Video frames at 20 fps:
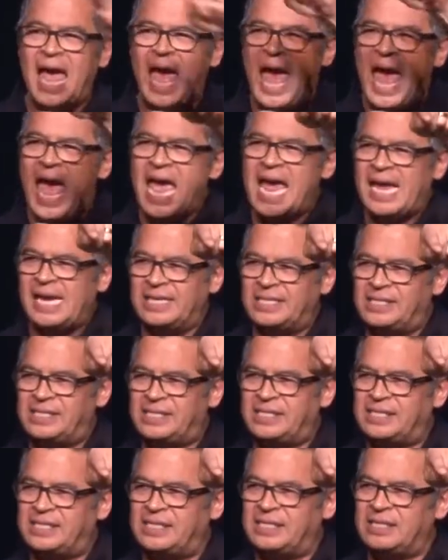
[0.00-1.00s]

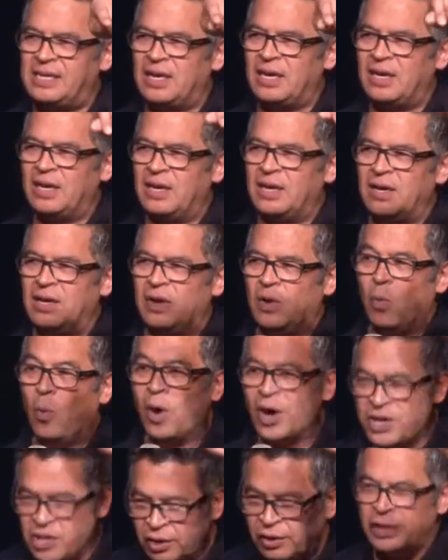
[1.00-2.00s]
hates
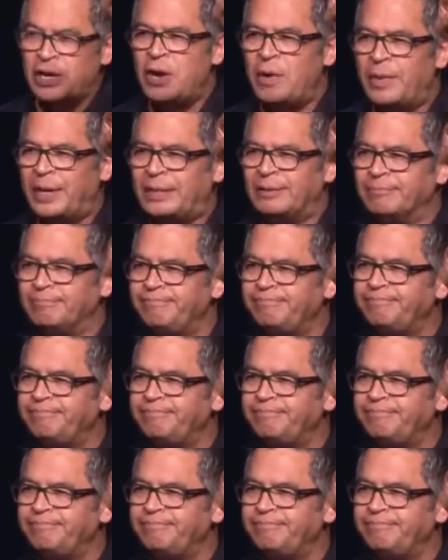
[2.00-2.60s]
what you're doing.